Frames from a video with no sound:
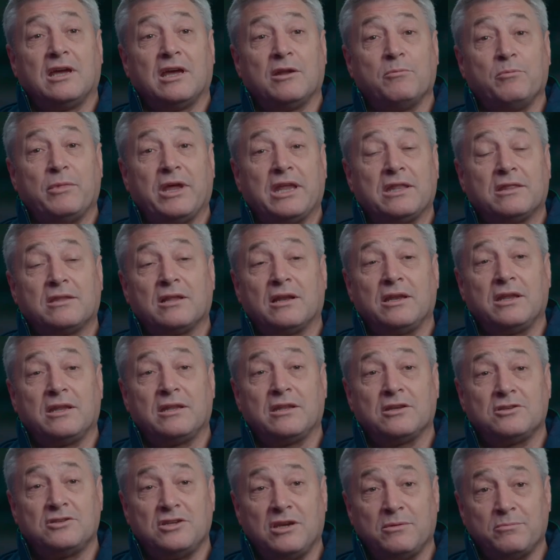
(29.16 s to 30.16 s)
and mentally
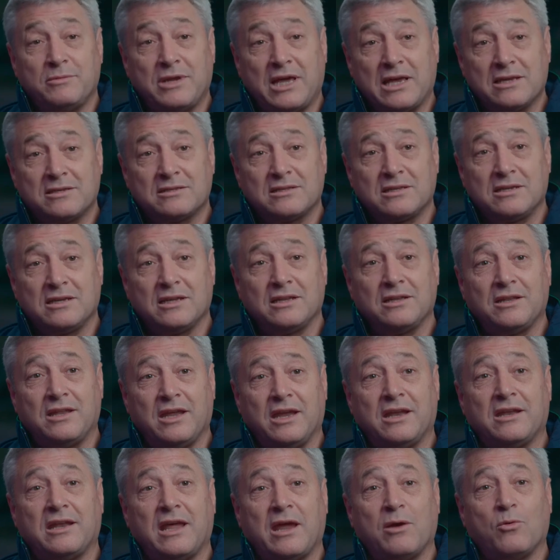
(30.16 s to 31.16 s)
the gymnast, and
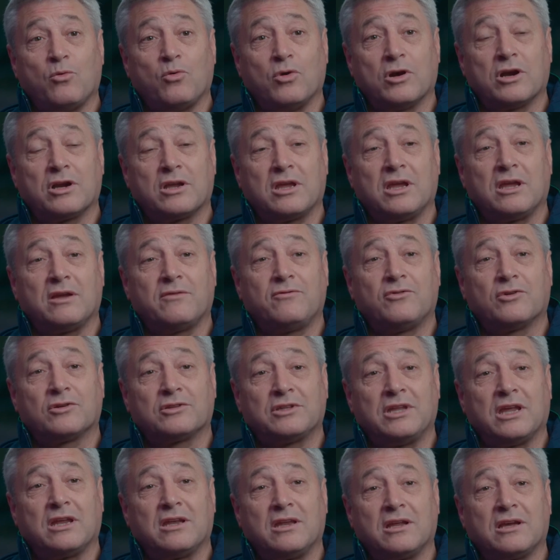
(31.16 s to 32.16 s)
then I working for
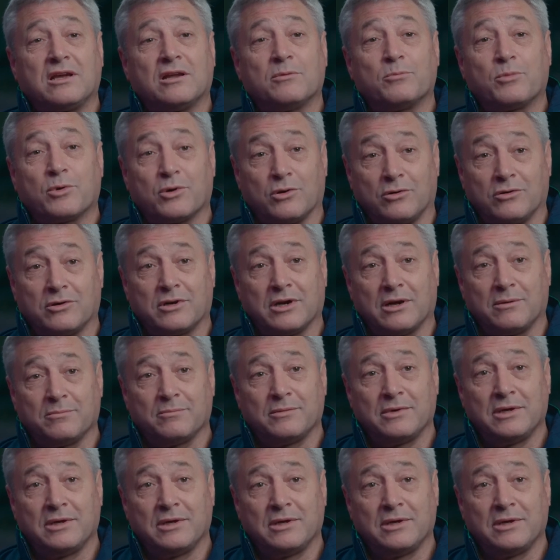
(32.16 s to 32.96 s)
technical program.